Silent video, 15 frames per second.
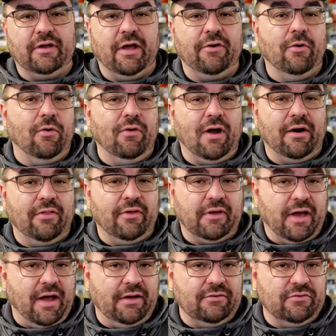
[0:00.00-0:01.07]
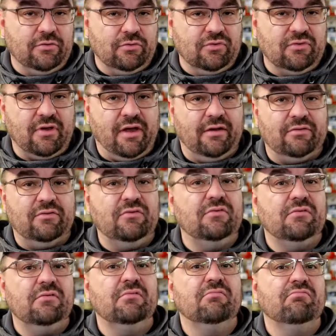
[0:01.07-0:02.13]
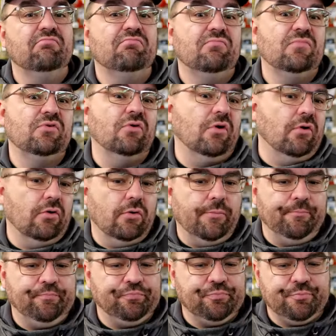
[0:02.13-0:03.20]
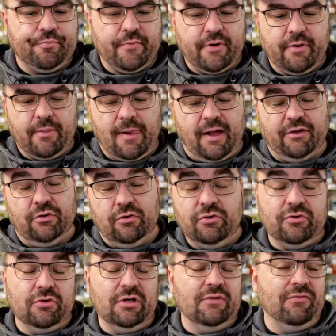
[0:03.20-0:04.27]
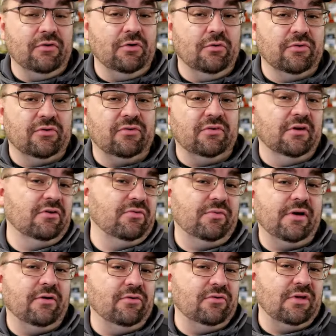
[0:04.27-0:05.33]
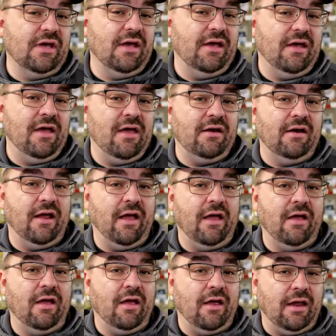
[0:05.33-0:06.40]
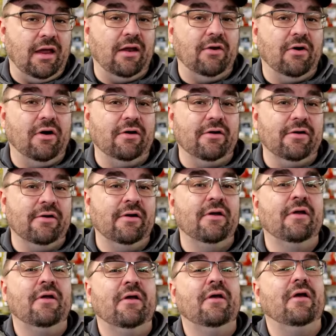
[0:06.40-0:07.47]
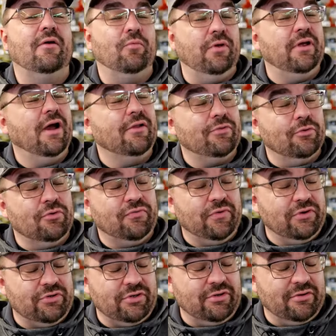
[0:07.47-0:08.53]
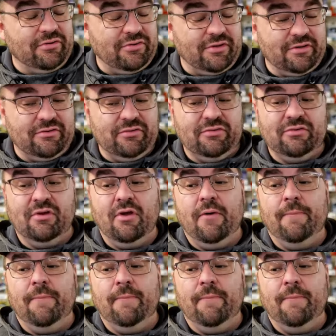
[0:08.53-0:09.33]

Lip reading: I know a lot of the guides use 10s. So I used to even use a 6 when I had a hand auger. And we got those fish into 6.